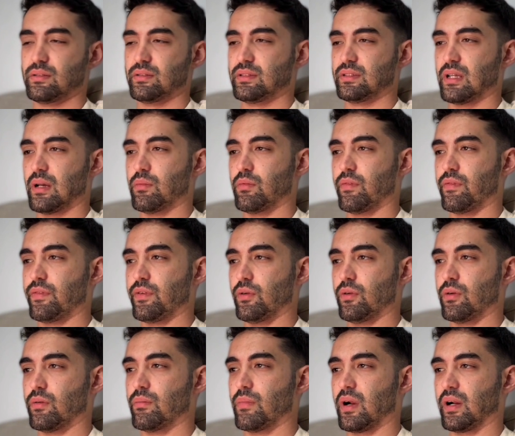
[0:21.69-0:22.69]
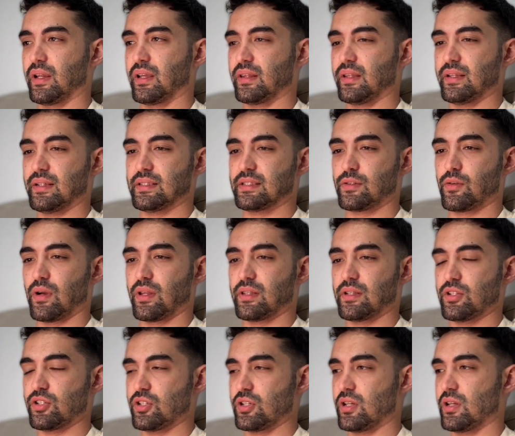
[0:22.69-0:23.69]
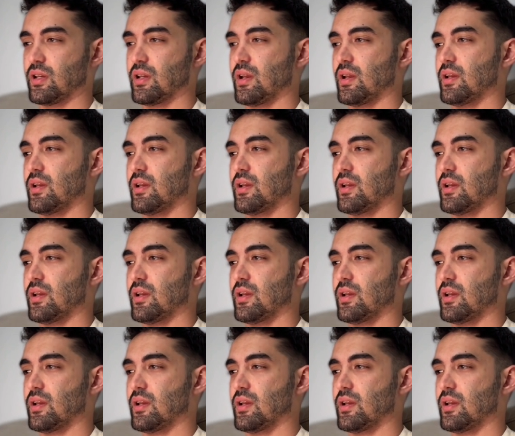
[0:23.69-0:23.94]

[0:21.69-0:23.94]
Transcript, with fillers: some of your marketing strategy.